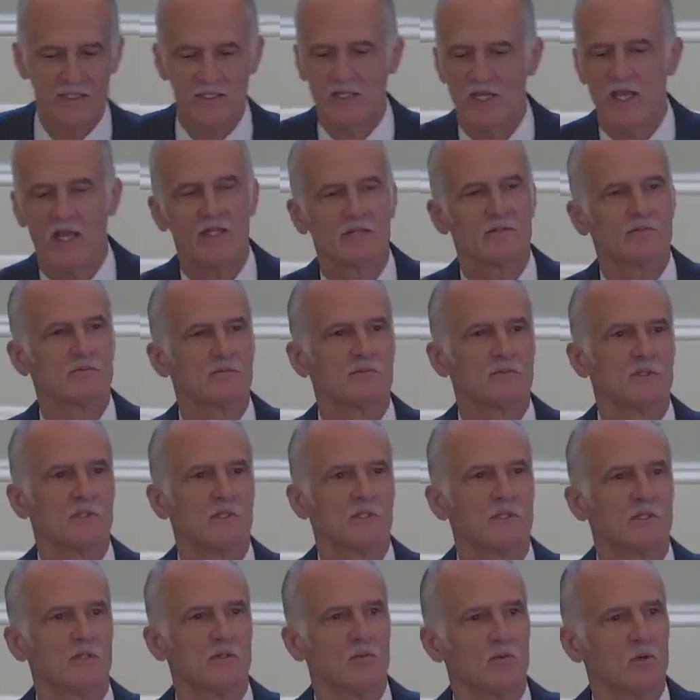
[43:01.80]
And
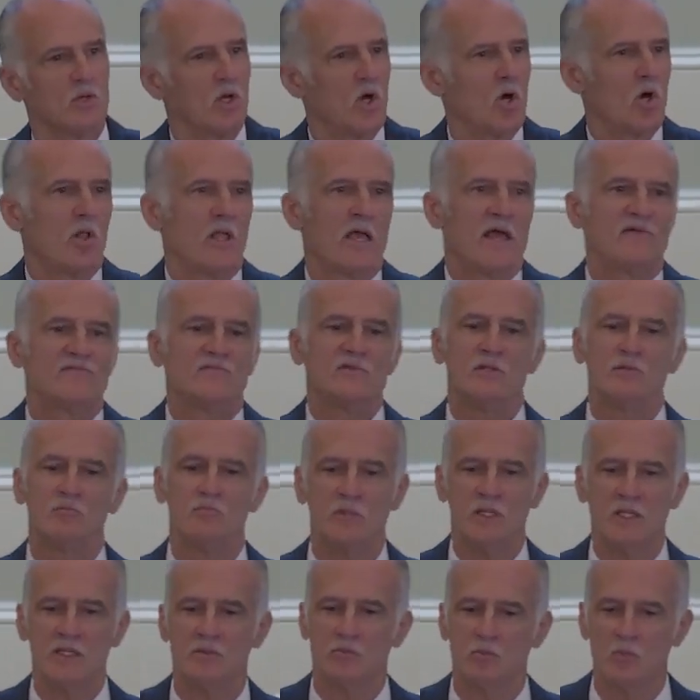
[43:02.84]
yet, we all have
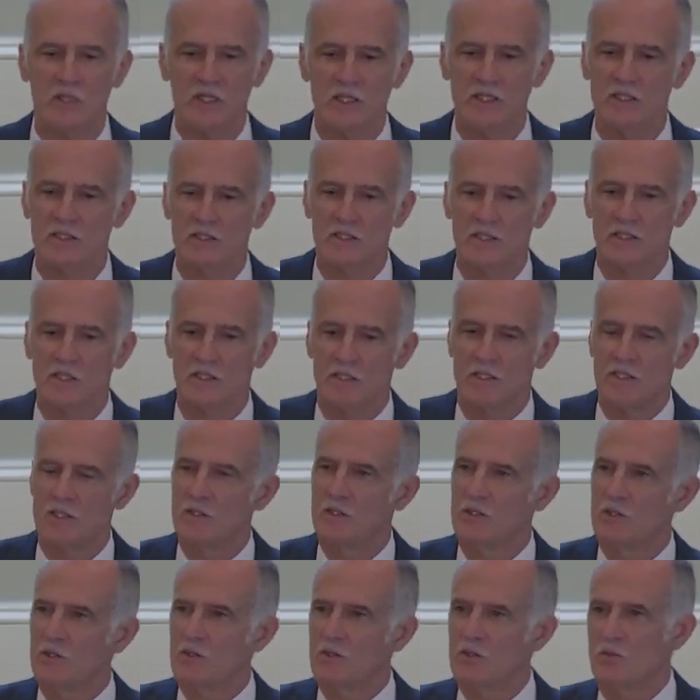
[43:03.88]
to admit we,
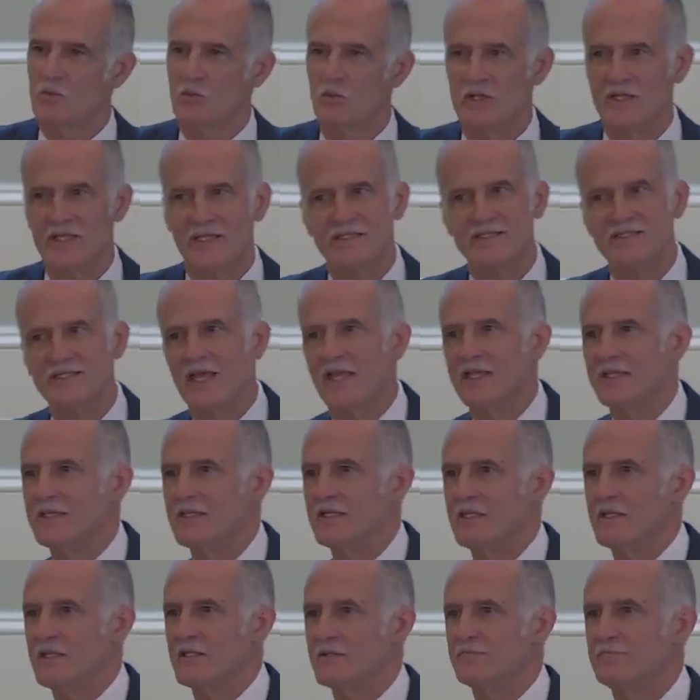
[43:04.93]
we get
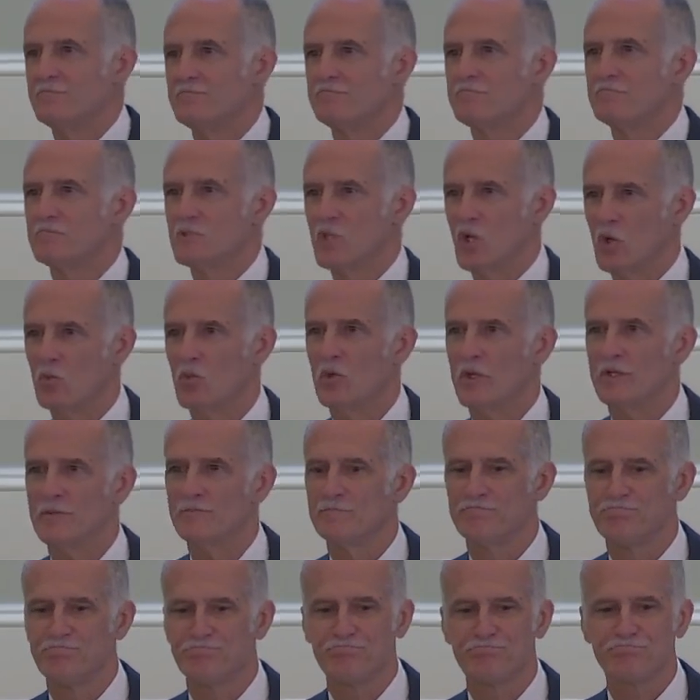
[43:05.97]
taken in, don't
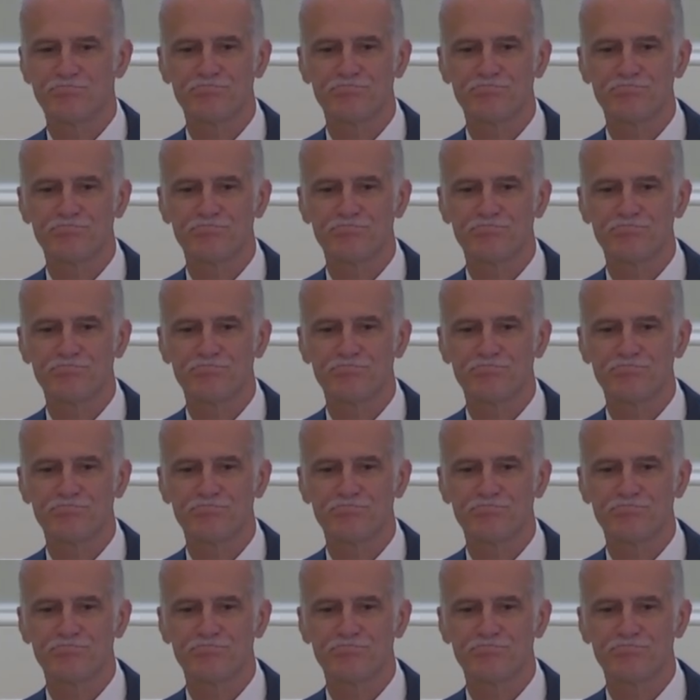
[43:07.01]
we?